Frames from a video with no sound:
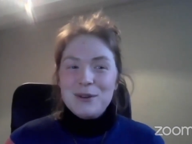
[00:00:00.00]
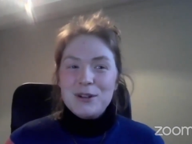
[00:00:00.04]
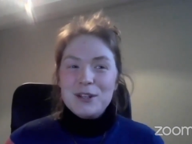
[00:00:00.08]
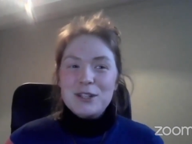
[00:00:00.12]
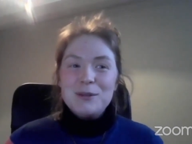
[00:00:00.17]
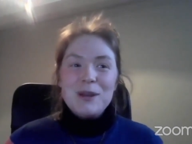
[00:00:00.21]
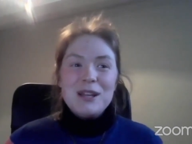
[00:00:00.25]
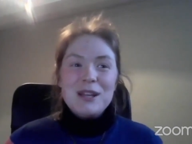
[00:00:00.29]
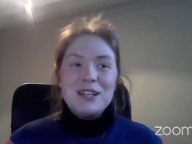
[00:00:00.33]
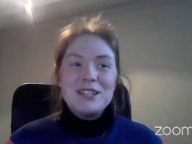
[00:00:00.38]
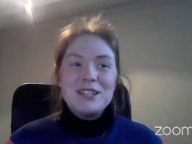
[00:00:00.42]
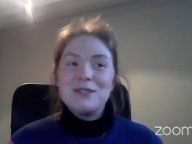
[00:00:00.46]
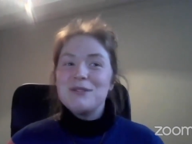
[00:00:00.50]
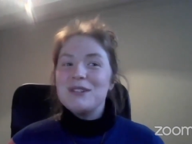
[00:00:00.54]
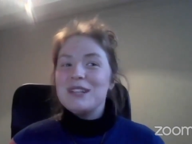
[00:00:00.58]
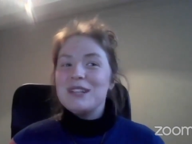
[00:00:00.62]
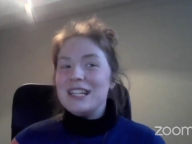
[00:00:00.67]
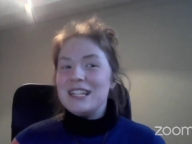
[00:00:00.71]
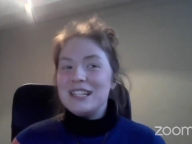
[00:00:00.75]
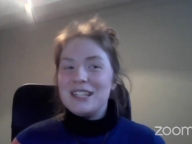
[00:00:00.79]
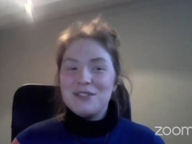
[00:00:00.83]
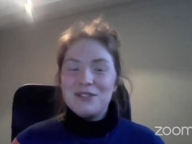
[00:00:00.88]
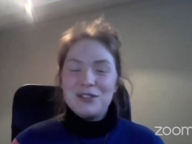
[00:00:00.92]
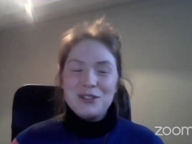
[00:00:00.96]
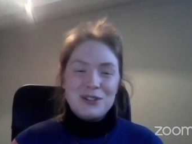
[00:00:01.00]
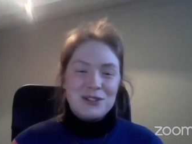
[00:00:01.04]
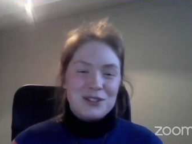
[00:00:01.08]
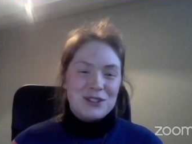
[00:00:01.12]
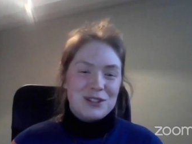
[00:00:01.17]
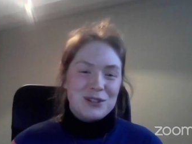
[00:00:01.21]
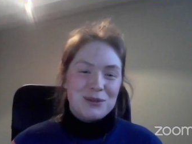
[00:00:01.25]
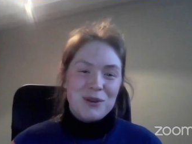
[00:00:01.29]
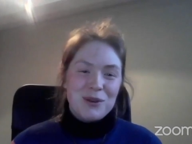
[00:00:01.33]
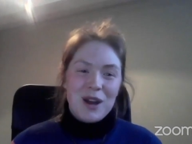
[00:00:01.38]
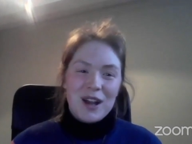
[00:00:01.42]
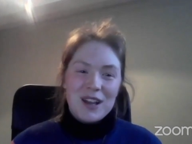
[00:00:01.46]
which makes it really
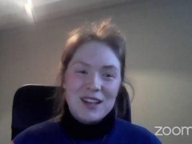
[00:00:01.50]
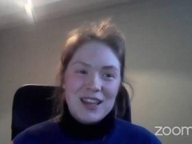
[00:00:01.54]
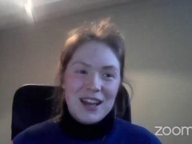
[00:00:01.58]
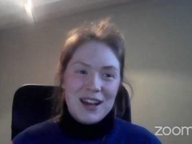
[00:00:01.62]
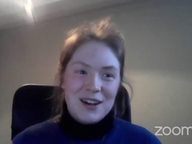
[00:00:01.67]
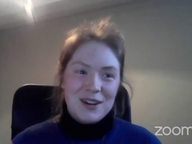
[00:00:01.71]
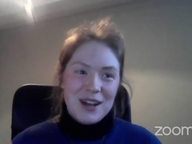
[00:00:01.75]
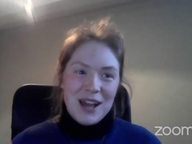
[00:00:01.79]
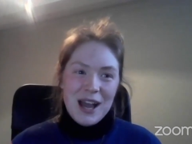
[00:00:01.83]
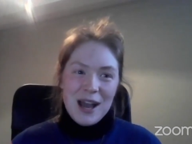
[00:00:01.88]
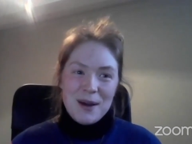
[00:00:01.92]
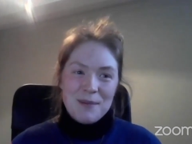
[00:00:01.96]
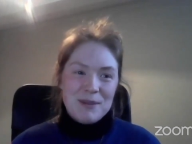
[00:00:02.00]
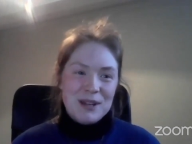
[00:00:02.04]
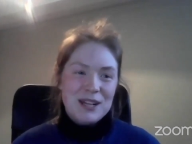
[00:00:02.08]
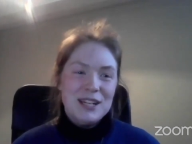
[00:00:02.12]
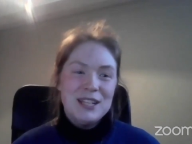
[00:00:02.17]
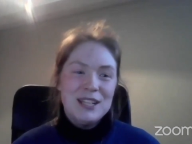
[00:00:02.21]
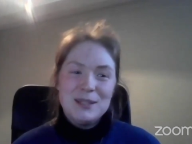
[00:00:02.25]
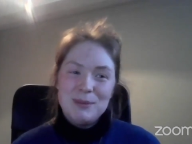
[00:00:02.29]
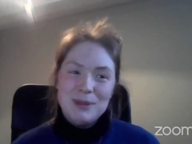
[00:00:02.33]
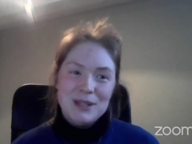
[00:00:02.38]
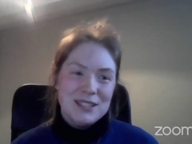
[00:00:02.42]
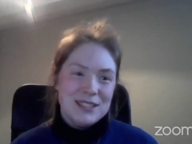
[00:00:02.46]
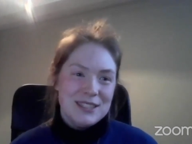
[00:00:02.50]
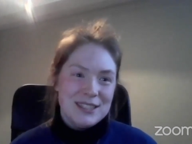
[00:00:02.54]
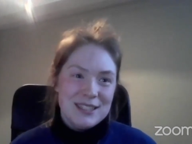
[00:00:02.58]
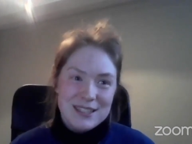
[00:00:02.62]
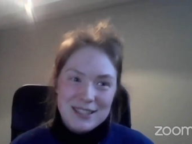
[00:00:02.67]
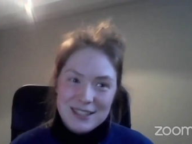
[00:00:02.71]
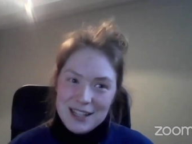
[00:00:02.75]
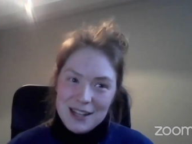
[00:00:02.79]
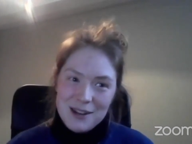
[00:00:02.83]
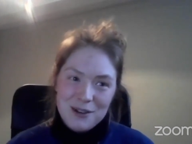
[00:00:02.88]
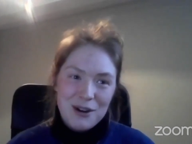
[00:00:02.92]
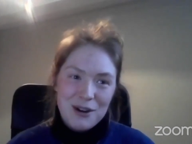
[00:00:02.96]
difficult to work out how many
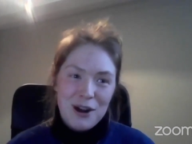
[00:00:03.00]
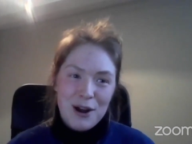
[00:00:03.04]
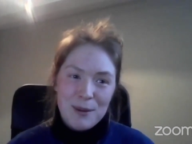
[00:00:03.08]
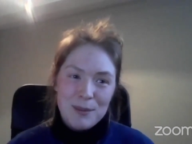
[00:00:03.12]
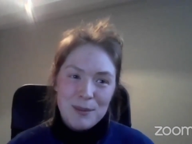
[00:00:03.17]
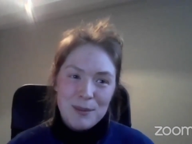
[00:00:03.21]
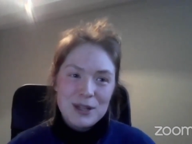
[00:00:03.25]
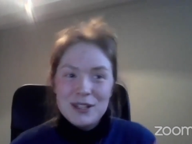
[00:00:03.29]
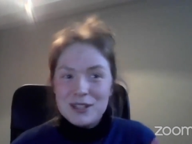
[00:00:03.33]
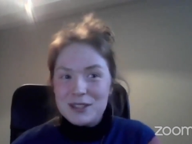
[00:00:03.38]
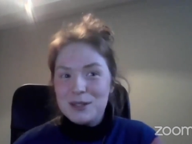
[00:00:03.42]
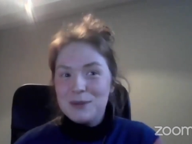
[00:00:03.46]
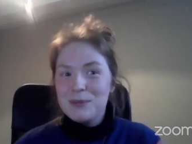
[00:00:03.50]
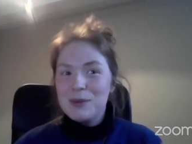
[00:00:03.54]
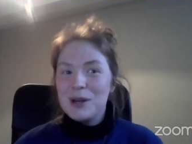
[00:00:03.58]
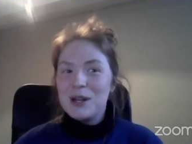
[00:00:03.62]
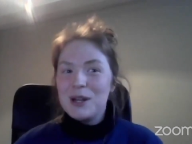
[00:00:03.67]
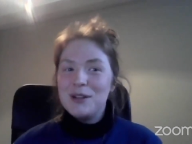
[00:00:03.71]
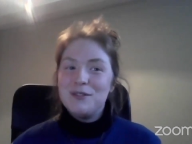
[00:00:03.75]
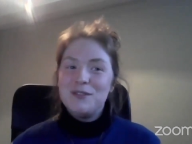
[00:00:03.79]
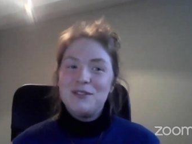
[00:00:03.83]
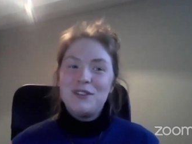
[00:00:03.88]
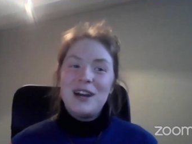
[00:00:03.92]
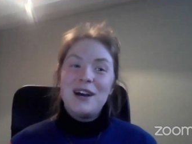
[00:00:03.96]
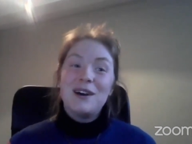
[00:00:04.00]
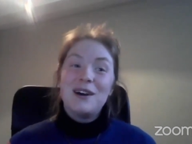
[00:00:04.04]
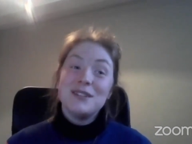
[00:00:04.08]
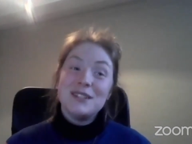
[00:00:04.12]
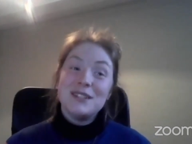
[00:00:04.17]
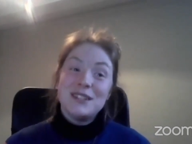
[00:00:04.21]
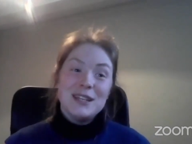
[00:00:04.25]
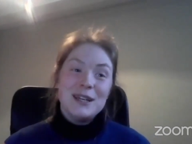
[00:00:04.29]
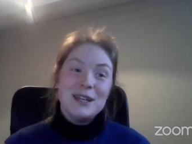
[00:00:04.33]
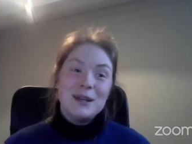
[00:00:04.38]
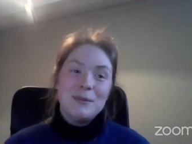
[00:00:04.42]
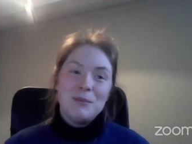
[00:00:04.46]
species there are, because you might have
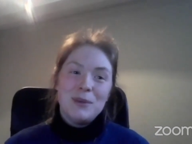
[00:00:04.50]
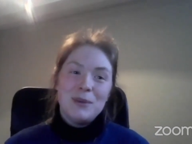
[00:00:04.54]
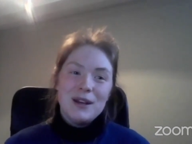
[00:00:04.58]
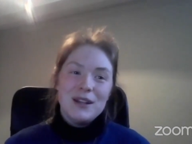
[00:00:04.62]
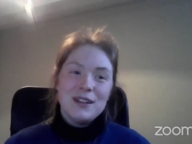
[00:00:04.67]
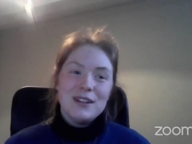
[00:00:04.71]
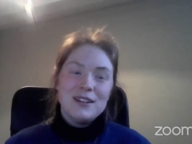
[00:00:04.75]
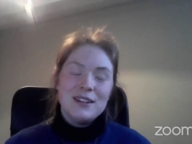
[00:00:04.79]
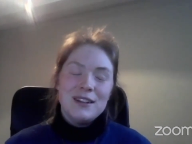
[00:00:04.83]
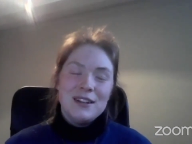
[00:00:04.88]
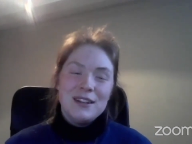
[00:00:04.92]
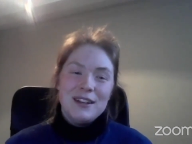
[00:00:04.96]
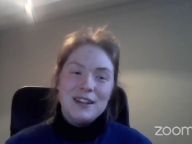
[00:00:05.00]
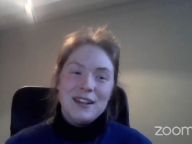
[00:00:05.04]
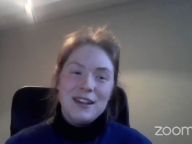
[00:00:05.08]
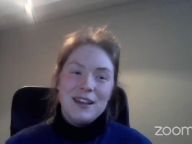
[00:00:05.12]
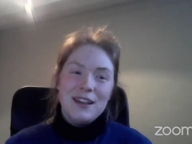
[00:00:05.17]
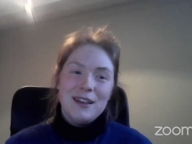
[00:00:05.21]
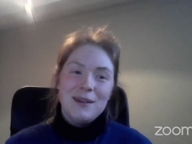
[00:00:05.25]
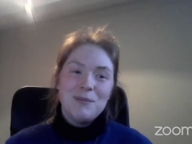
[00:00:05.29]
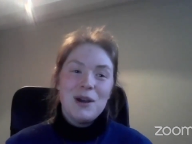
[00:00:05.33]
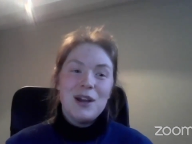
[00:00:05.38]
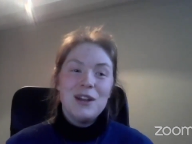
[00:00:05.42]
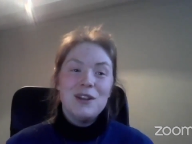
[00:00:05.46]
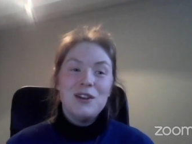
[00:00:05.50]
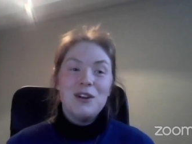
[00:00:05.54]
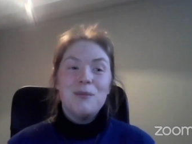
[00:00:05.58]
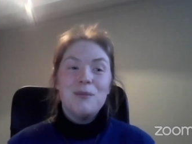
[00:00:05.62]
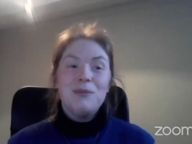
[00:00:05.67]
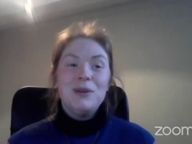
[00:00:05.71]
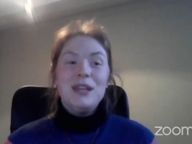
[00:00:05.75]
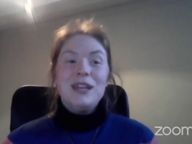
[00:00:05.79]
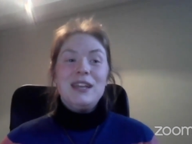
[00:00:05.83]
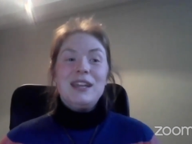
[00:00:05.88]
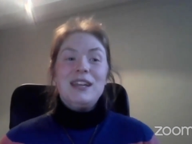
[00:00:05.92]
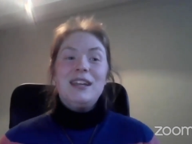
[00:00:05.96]
found it, but it might
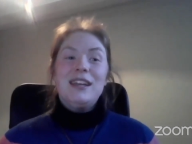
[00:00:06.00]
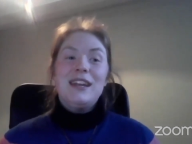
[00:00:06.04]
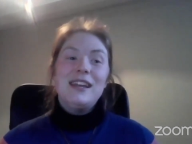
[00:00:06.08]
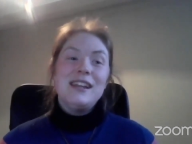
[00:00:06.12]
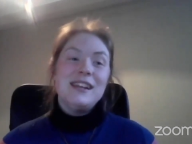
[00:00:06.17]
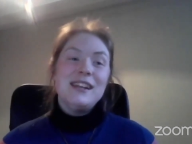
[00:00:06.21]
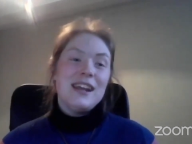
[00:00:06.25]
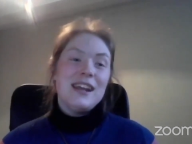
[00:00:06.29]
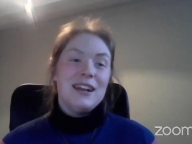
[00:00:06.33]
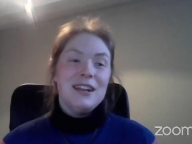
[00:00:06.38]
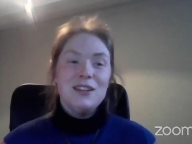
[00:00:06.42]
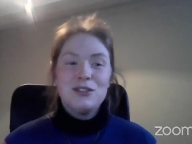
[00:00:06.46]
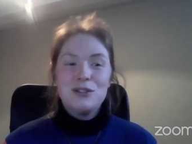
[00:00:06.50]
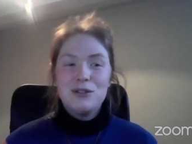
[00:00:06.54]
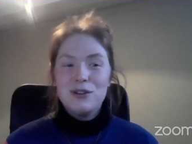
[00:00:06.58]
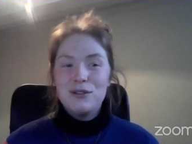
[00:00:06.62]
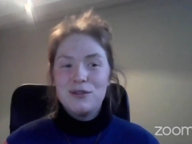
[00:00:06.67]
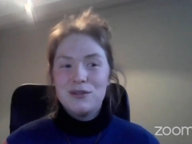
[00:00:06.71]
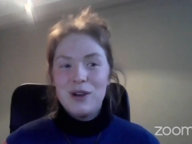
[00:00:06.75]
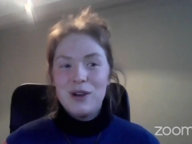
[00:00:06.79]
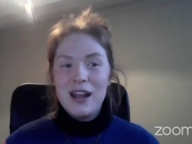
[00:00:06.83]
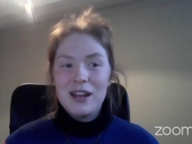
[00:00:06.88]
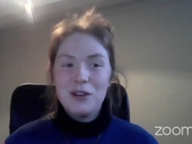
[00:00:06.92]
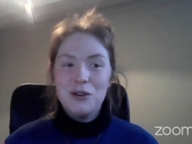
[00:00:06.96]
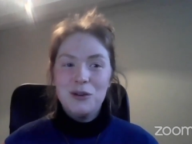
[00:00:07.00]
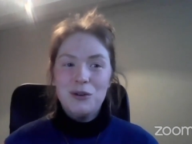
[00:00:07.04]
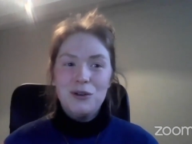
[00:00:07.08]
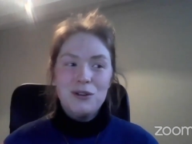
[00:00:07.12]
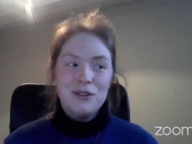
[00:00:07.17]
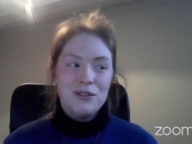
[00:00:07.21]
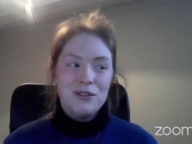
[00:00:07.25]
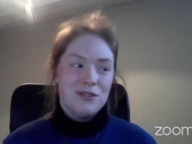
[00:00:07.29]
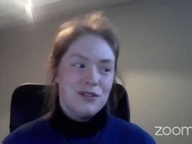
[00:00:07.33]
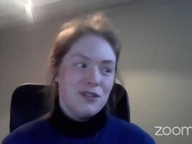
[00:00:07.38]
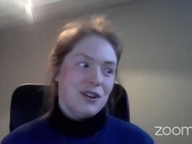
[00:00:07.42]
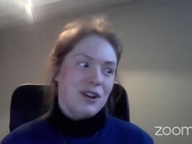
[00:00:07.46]
not be in any sort of
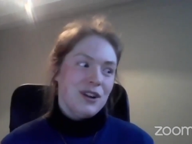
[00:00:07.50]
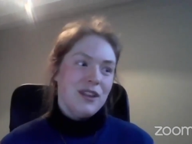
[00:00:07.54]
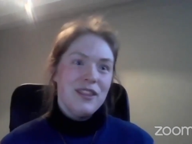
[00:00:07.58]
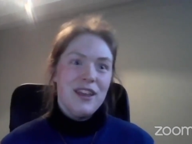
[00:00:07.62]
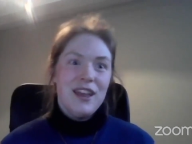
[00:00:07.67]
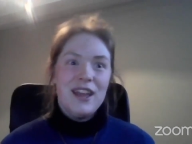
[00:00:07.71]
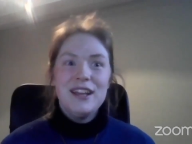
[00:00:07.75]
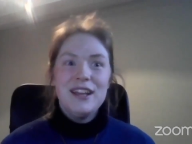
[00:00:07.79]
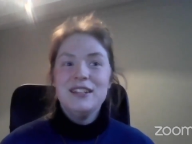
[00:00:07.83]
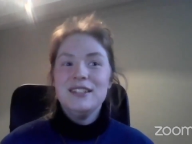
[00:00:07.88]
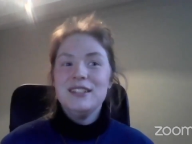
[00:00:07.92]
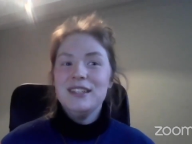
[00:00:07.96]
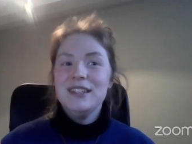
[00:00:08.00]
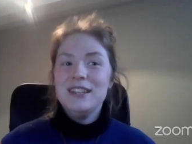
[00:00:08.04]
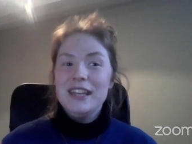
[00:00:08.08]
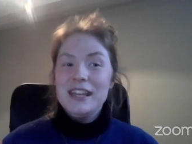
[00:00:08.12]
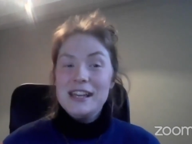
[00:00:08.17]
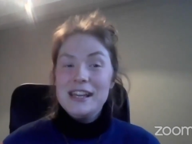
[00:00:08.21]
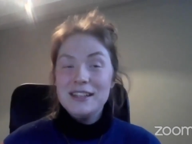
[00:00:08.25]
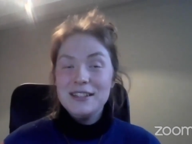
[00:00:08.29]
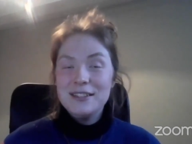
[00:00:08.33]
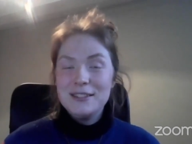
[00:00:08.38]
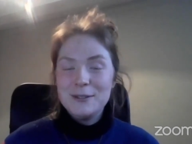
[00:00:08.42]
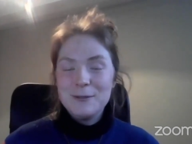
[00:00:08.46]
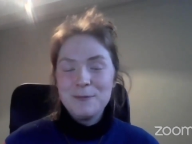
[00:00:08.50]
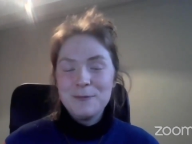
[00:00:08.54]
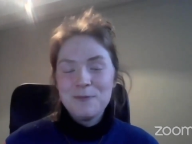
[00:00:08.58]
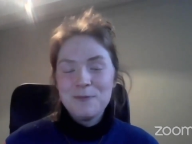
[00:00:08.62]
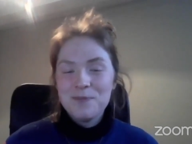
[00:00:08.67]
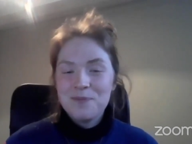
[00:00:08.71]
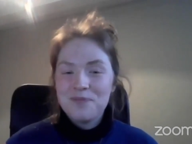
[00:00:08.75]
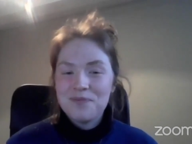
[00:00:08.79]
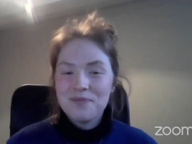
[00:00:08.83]
record for another 80 years.